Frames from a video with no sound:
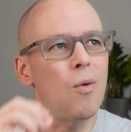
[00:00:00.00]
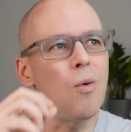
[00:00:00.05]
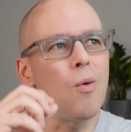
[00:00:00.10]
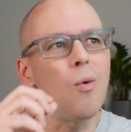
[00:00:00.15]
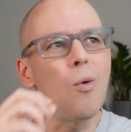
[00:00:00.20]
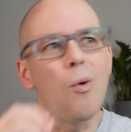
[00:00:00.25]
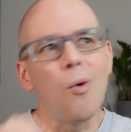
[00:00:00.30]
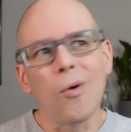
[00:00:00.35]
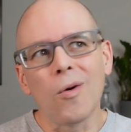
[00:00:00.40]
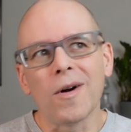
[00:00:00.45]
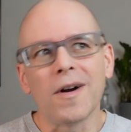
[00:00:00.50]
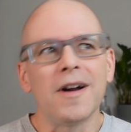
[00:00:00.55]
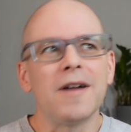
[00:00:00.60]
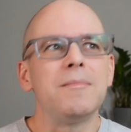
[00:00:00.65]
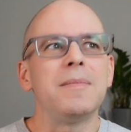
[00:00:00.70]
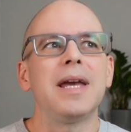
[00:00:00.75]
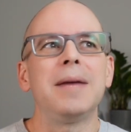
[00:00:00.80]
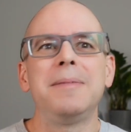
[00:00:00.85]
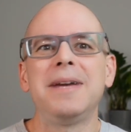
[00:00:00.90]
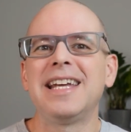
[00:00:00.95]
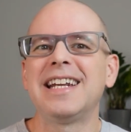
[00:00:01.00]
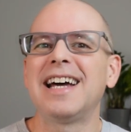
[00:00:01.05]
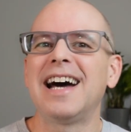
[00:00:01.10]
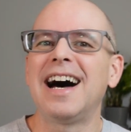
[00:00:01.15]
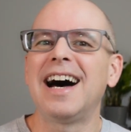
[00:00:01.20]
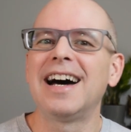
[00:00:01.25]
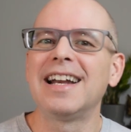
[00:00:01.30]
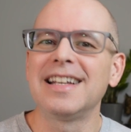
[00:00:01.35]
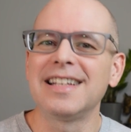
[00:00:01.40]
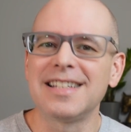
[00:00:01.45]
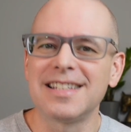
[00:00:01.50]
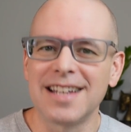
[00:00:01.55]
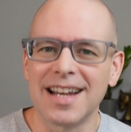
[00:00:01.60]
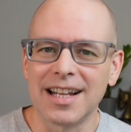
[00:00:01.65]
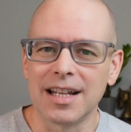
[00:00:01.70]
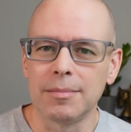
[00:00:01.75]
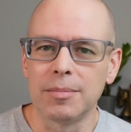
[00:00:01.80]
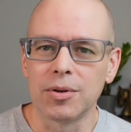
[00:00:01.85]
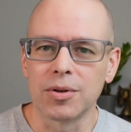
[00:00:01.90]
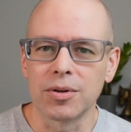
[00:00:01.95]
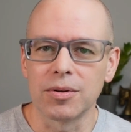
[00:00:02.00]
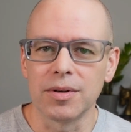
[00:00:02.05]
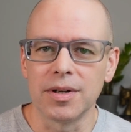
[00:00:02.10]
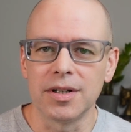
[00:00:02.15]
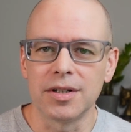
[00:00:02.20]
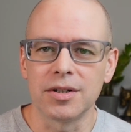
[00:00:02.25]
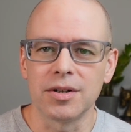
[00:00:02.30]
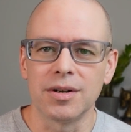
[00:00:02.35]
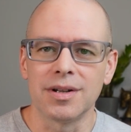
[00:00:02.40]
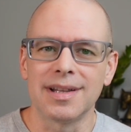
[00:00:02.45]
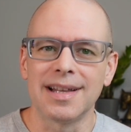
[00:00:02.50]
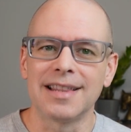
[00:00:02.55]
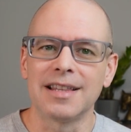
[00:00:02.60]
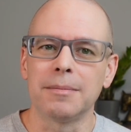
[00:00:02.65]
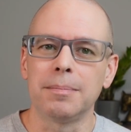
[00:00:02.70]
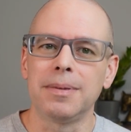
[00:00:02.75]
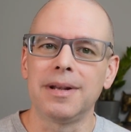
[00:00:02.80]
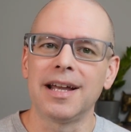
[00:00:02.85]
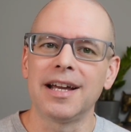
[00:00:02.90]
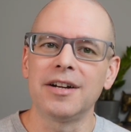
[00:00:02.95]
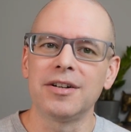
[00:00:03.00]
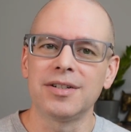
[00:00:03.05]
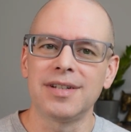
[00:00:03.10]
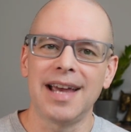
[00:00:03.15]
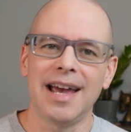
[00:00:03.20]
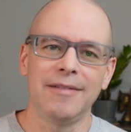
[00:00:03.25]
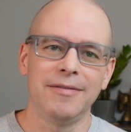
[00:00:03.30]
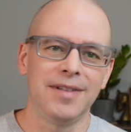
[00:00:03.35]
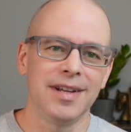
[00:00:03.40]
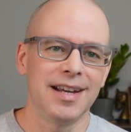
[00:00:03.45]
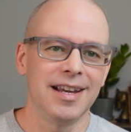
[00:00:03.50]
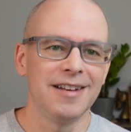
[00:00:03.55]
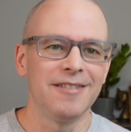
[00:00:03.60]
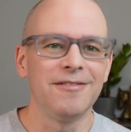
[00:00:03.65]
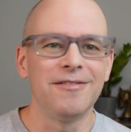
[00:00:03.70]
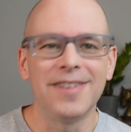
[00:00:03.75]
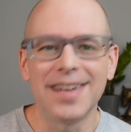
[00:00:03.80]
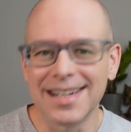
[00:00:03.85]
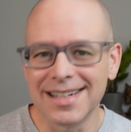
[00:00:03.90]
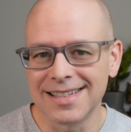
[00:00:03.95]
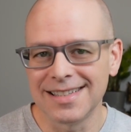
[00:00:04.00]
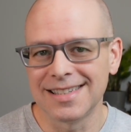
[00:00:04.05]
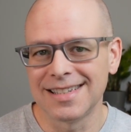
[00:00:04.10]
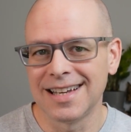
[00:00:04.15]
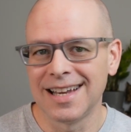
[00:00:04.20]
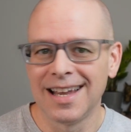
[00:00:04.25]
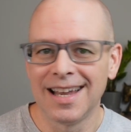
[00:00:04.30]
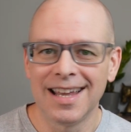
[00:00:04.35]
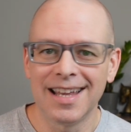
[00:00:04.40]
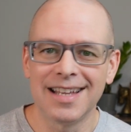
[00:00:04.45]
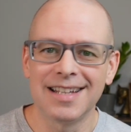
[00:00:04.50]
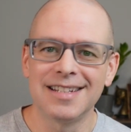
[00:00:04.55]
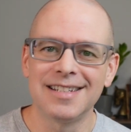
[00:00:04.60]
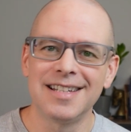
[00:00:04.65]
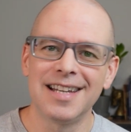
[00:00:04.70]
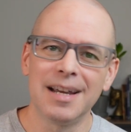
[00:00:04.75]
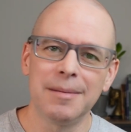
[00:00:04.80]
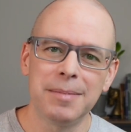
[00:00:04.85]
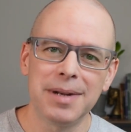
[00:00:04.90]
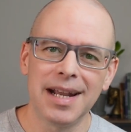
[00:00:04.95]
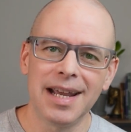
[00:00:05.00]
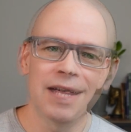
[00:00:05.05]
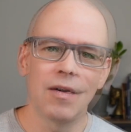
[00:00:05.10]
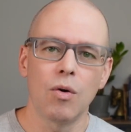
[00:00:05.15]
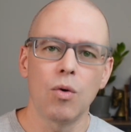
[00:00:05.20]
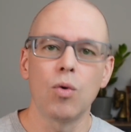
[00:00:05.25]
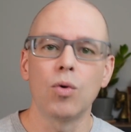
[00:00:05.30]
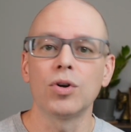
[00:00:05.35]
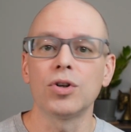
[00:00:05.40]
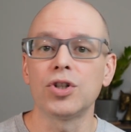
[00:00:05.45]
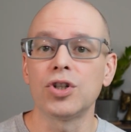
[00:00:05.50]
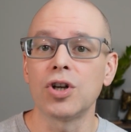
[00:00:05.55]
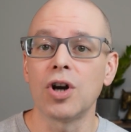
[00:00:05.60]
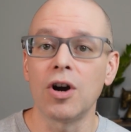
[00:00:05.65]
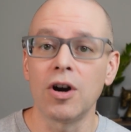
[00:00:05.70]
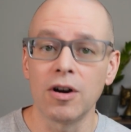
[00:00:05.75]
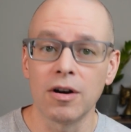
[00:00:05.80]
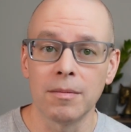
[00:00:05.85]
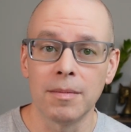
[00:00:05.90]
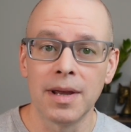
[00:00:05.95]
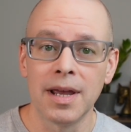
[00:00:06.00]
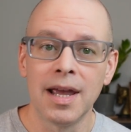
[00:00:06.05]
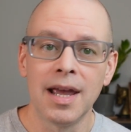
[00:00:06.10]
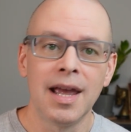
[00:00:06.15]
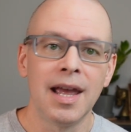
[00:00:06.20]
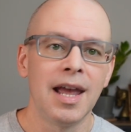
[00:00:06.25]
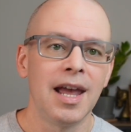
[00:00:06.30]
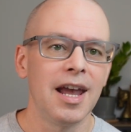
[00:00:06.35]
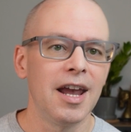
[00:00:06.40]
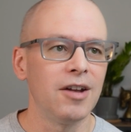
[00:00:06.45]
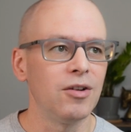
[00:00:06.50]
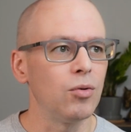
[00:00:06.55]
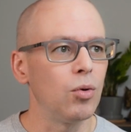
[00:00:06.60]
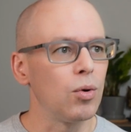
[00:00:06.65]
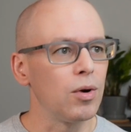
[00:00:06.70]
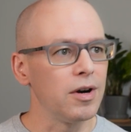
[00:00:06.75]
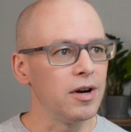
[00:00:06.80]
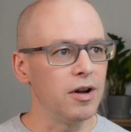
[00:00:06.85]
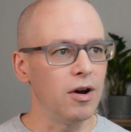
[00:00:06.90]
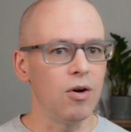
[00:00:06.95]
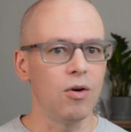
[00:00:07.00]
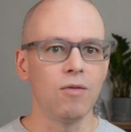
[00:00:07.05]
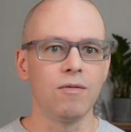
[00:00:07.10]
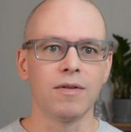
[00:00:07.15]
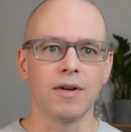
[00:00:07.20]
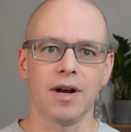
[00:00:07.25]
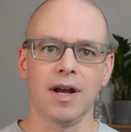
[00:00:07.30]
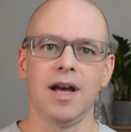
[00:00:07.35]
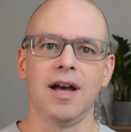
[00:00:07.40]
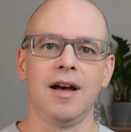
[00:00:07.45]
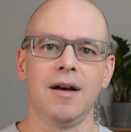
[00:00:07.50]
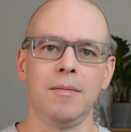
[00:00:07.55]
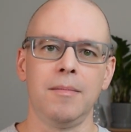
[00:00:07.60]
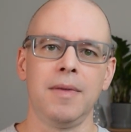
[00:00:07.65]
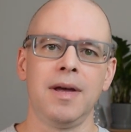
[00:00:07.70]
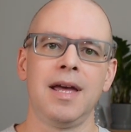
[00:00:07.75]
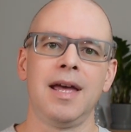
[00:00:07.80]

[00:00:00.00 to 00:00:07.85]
or maybe an unassailable creature that the players have to convince, intimidate, or charm in order to overcome,